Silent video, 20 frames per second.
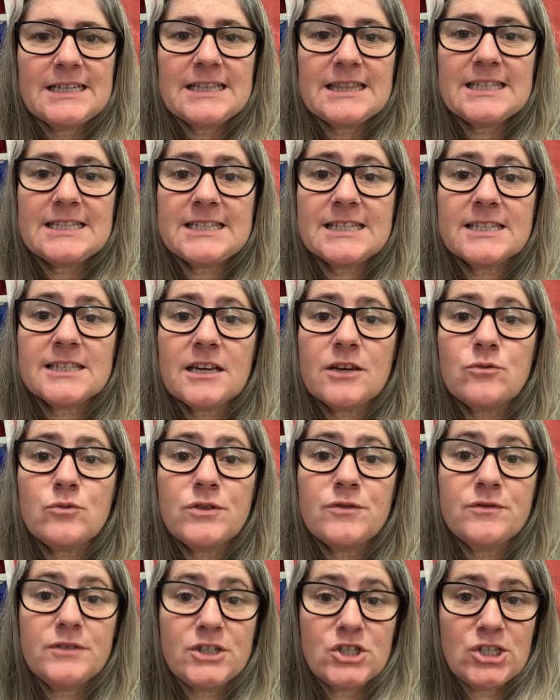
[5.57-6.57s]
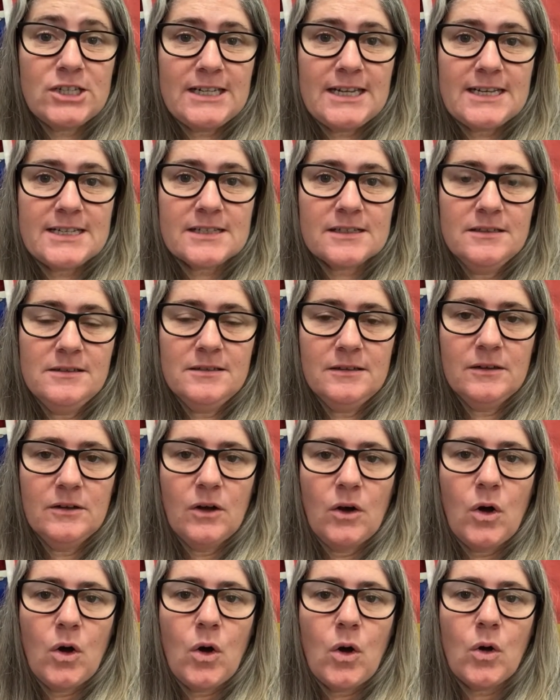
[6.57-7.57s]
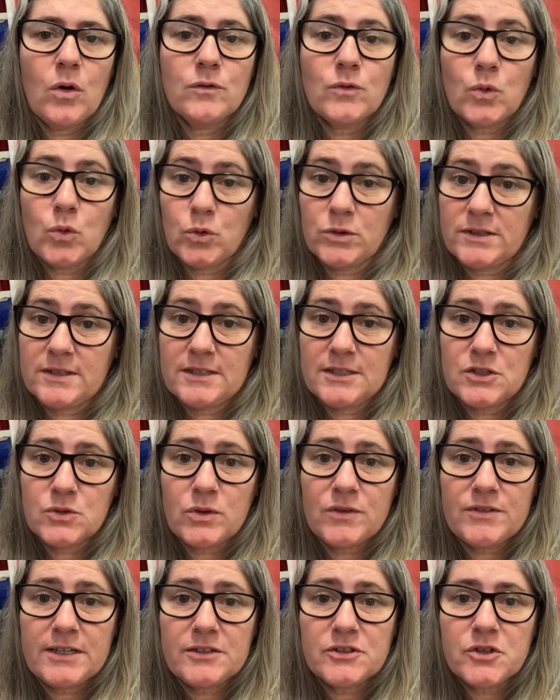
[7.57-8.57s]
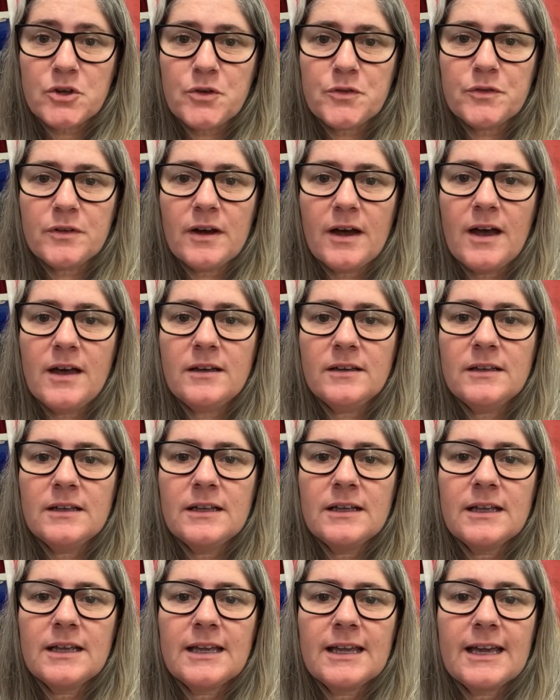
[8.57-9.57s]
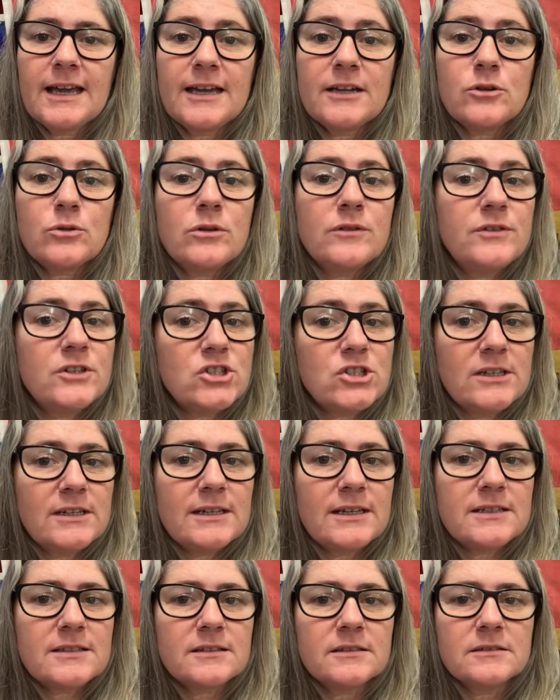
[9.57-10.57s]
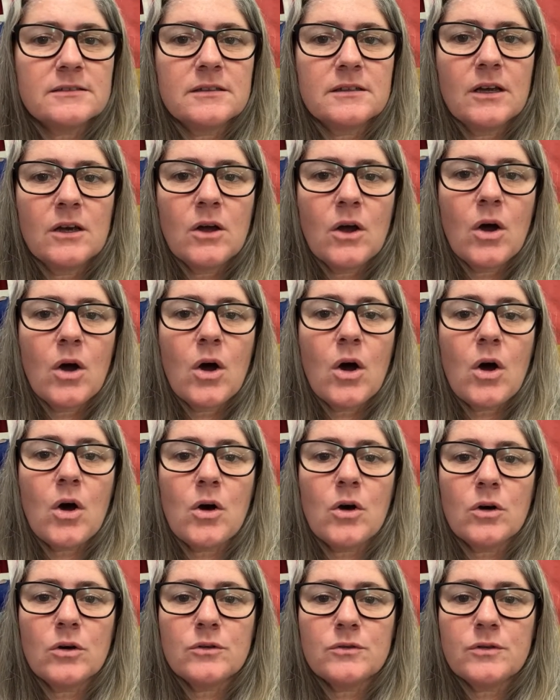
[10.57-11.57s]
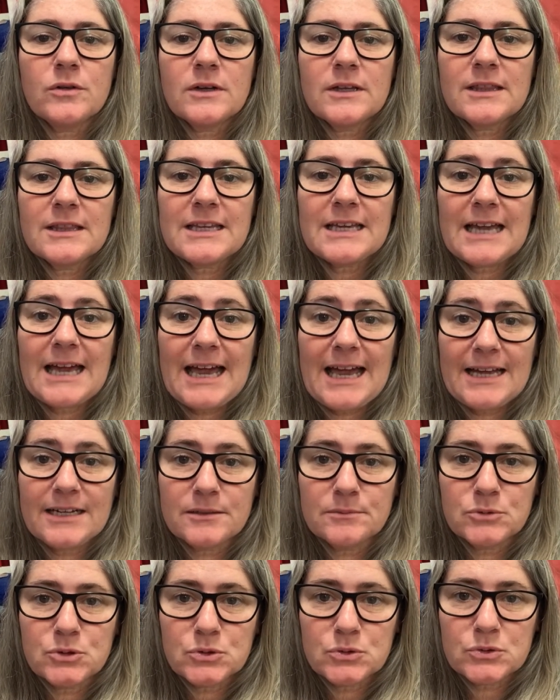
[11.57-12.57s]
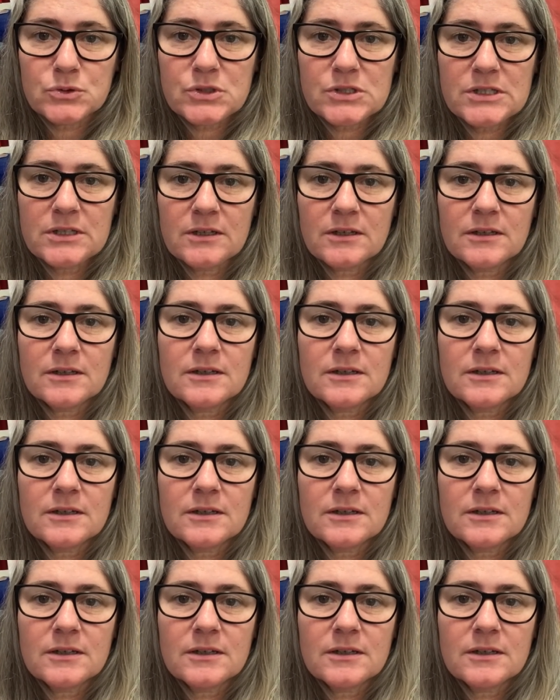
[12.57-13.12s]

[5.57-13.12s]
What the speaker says: This is a revision lesson of all the things we've done so far and a revision lesson of the animals.